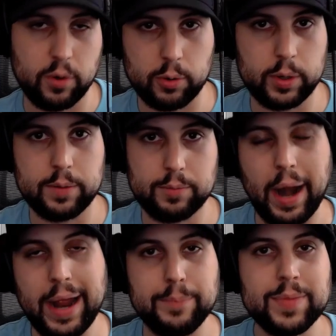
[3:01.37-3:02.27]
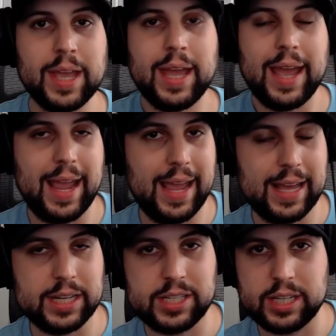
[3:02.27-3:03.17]
forward, right?
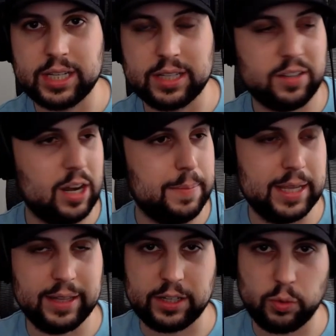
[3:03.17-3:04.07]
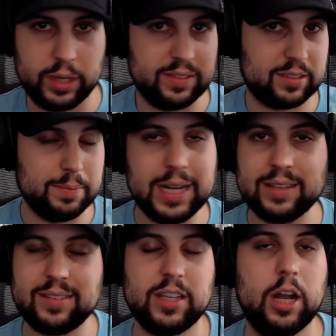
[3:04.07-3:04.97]
And it's going to be in like 26
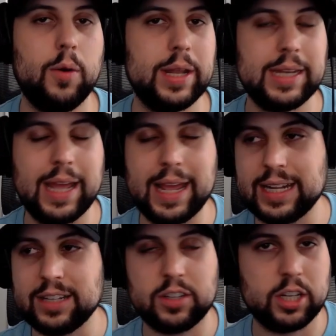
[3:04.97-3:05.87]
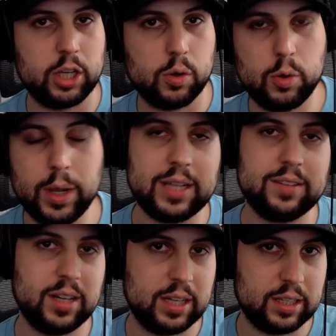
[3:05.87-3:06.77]
minutes, you know, and it's going to go quick.
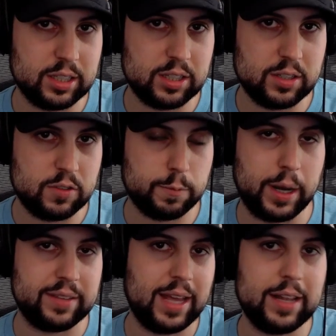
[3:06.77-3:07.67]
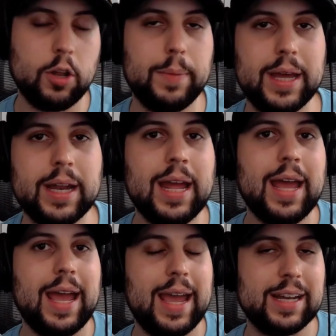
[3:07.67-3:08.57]
It's going to spread us out a little bit
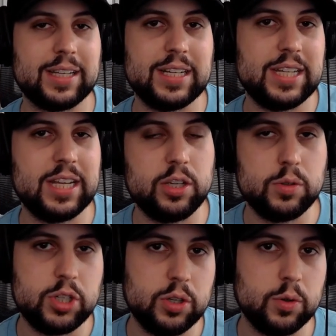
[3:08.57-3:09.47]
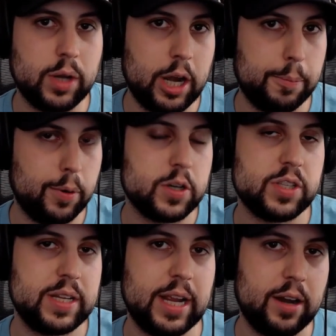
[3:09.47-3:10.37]
and continue to kind of push
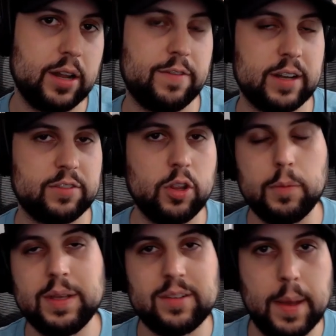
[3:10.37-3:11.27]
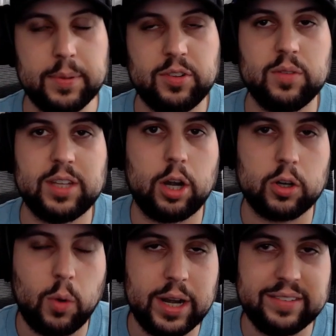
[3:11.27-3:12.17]
the narrative. And so there'll be some episodes that
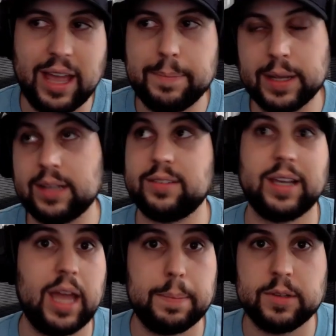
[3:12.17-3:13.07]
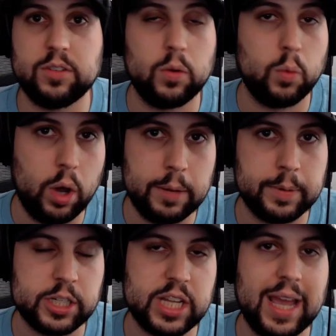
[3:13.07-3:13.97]
aren't quite as epic as like episode 1
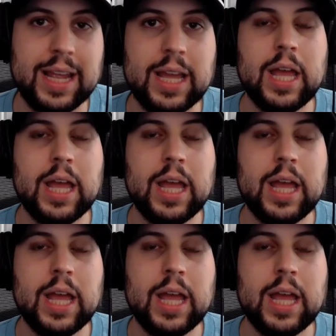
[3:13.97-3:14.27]
per se,